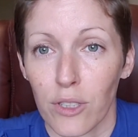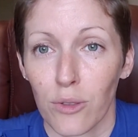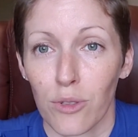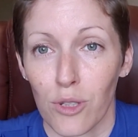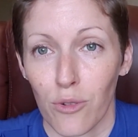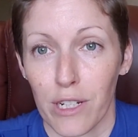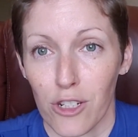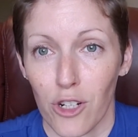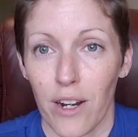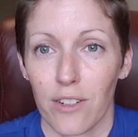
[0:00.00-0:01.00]
to the screen
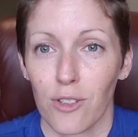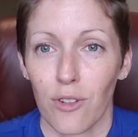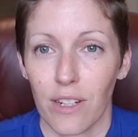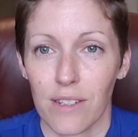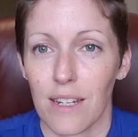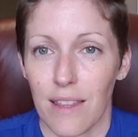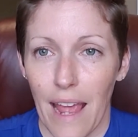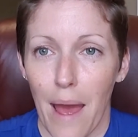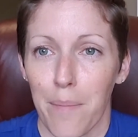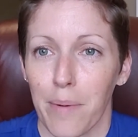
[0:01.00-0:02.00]
share so you can see the
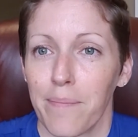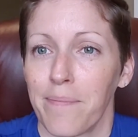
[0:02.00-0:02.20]
app.